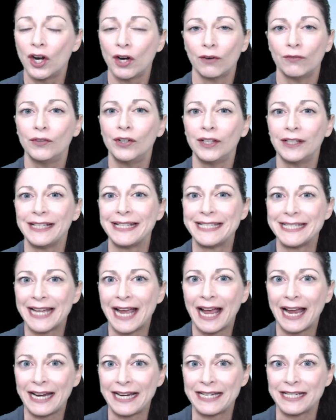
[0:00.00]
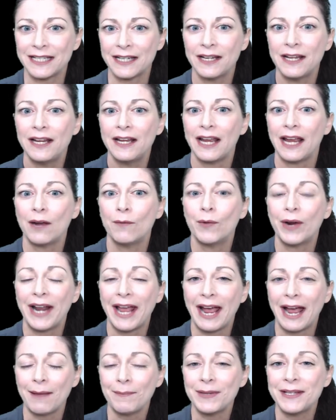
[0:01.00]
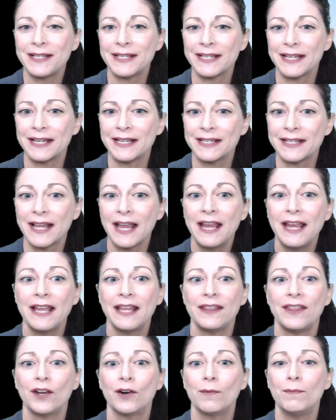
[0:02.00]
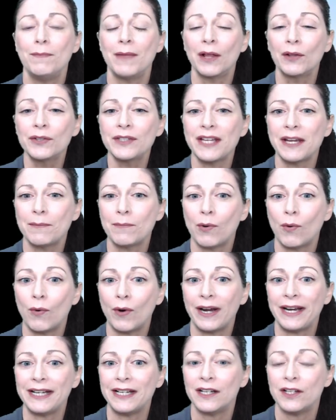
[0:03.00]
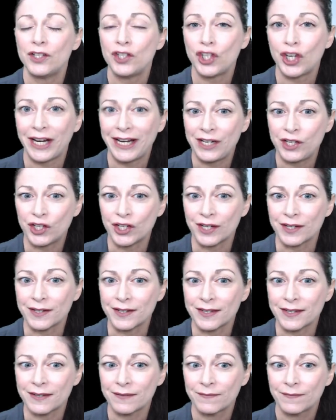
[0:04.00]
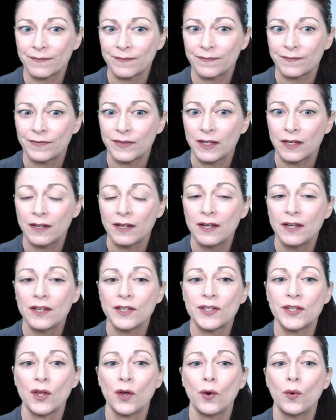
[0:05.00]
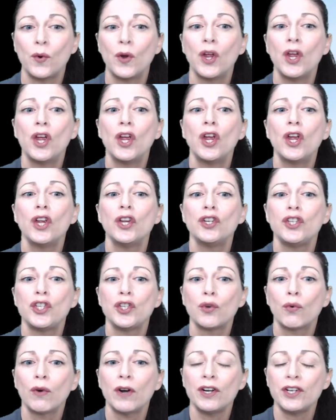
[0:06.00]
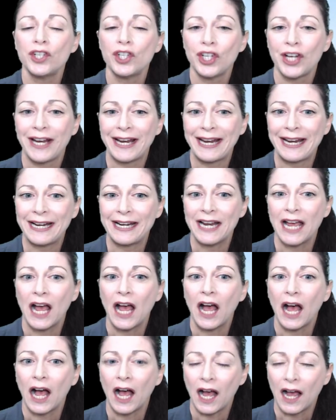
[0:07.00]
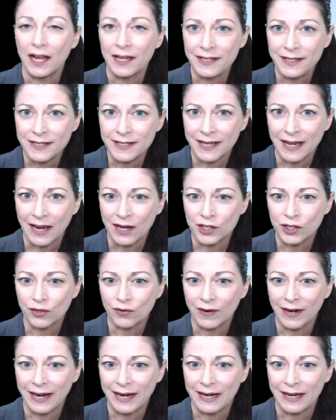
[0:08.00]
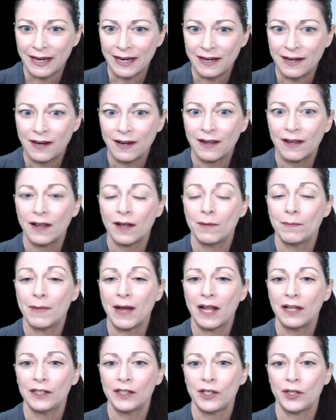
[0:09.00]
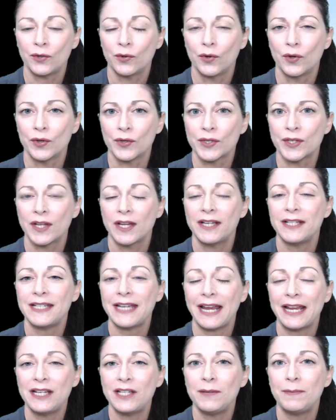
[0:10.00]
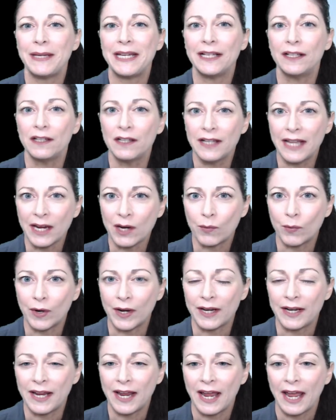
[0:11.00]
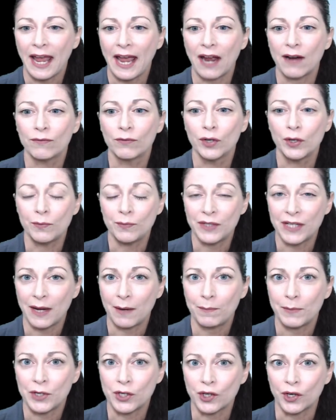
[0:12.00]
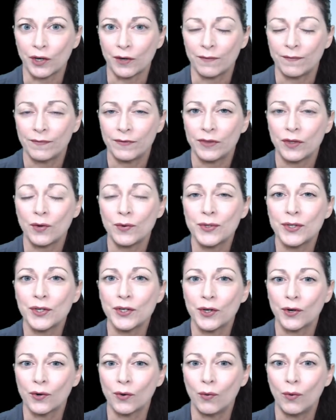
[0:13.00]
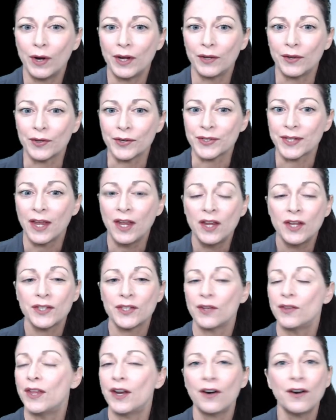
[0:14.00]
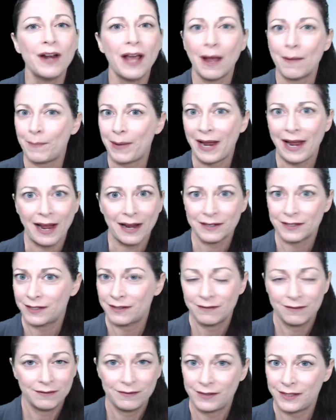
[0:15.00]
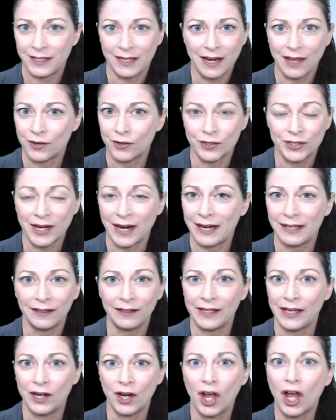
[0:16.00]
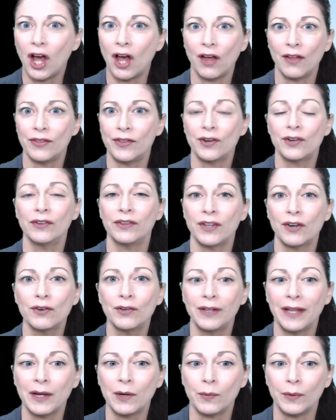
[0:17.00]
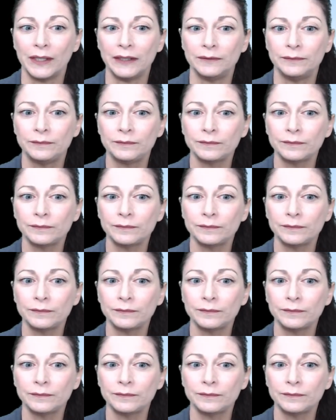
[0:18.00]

really tight. And what happens is their melting point changes. So short chain, unsaturated molecules tend to be liquid at room temperature. Those are your oils. So they're not packed together tightly at all. They're liquid.